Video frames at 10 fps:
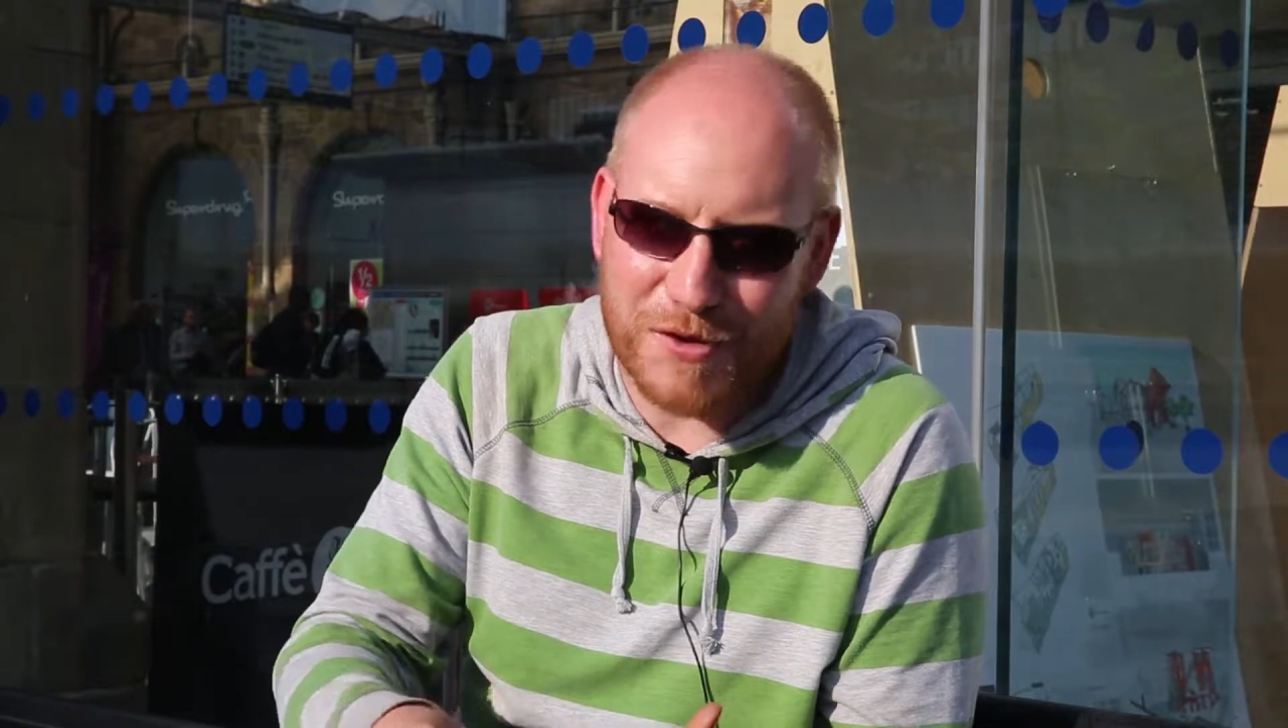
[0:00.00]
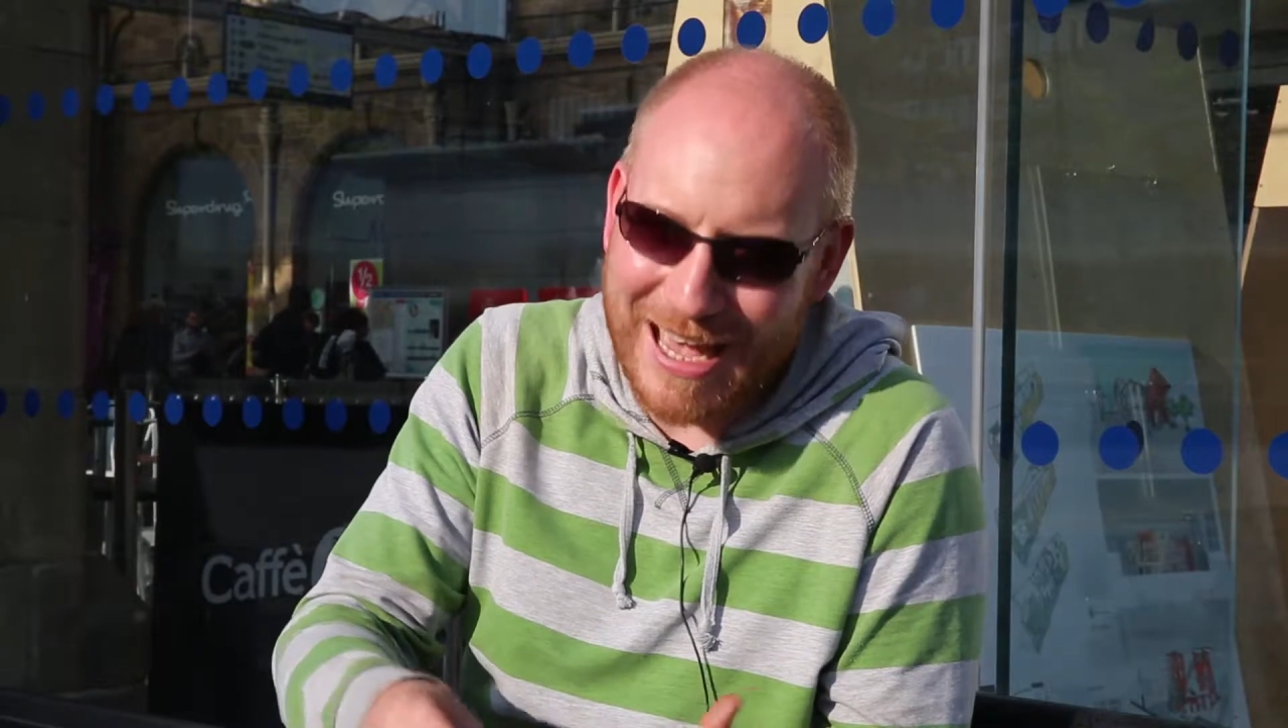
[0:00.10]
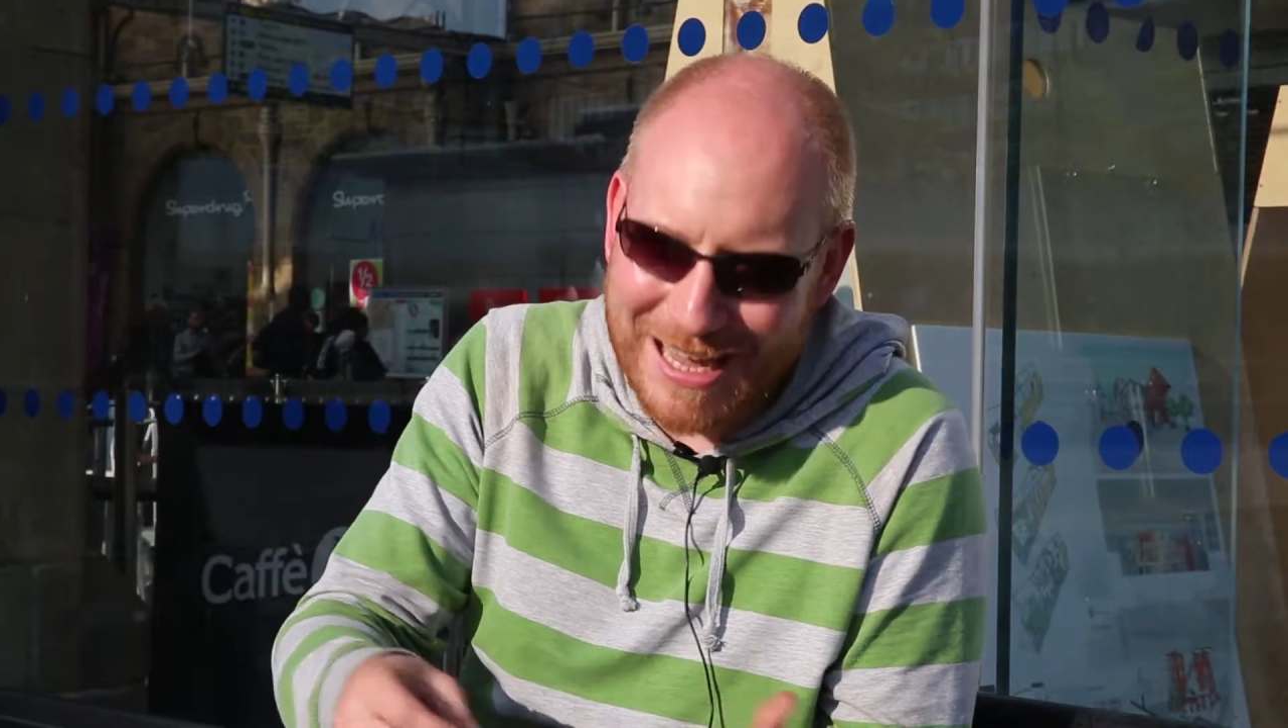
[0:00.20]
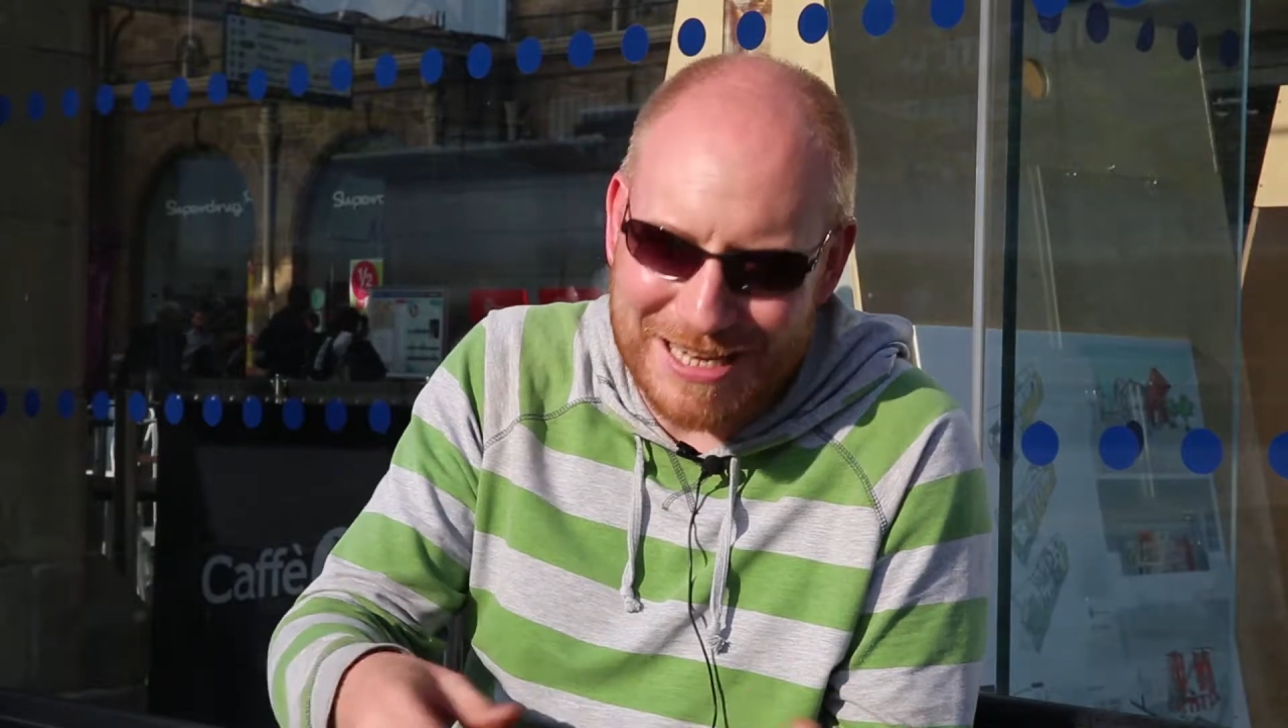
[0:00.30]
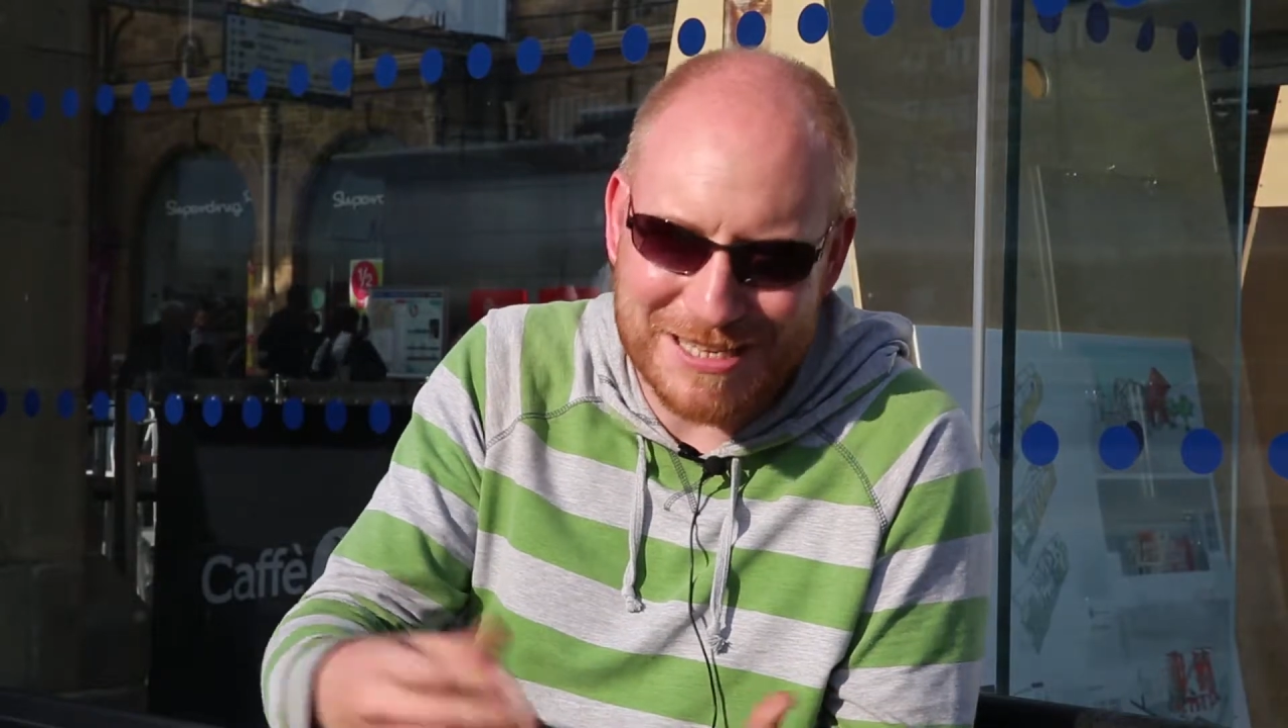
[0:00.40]

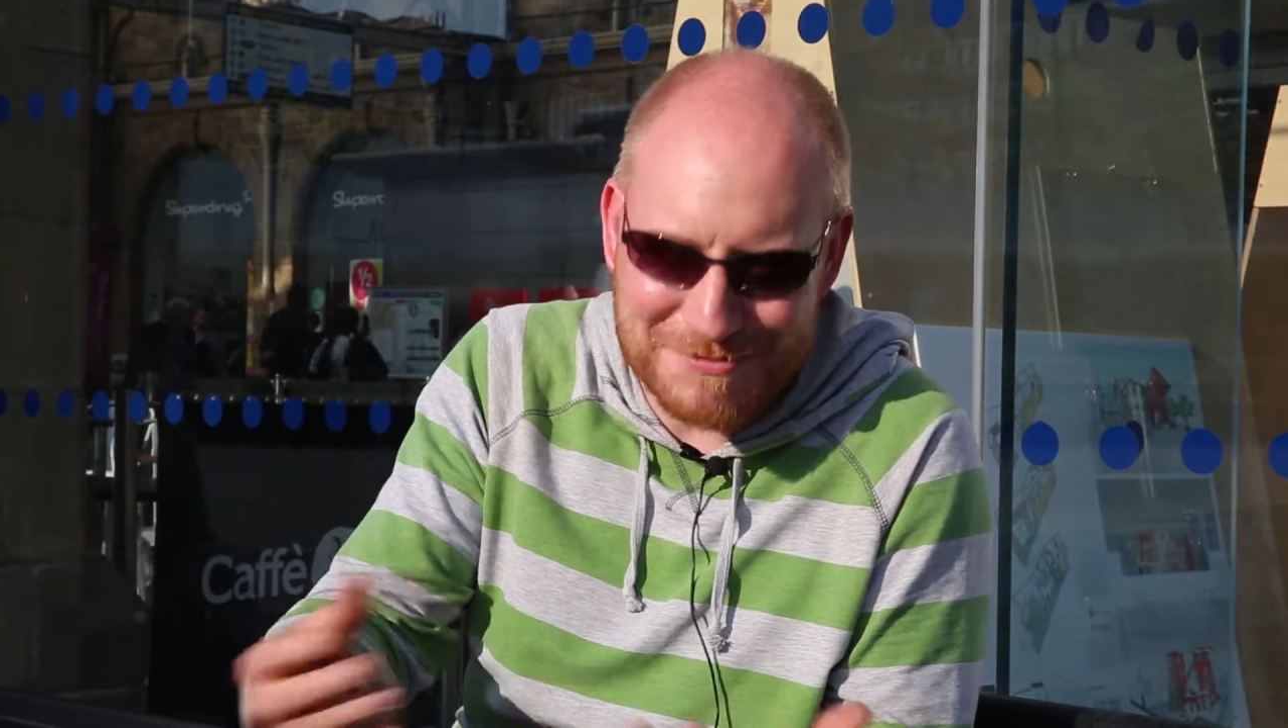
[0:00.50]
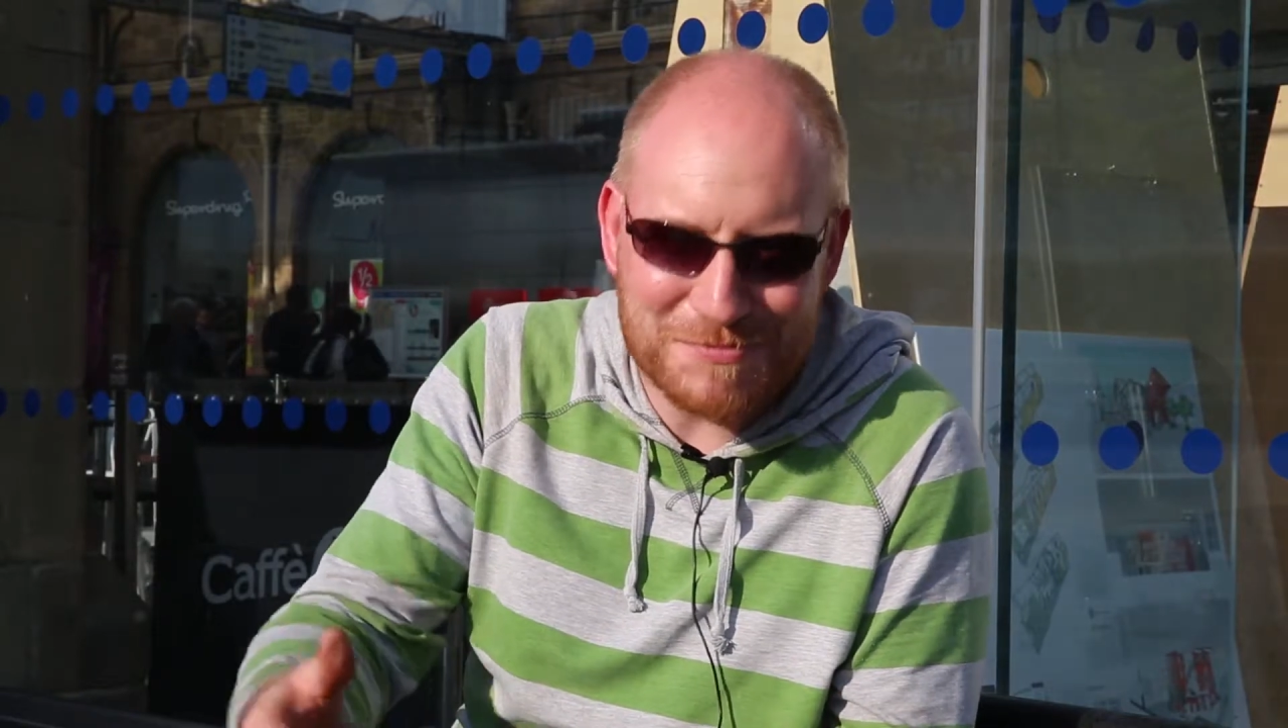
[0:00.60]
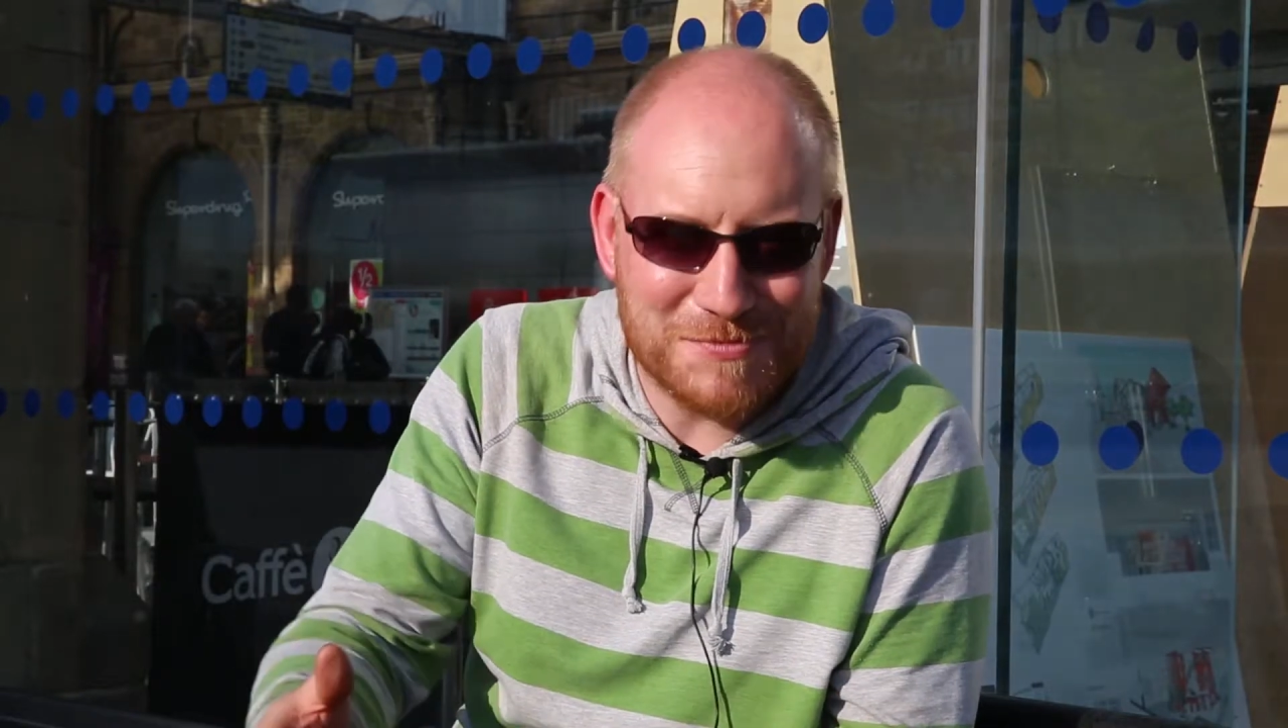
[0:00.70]
getting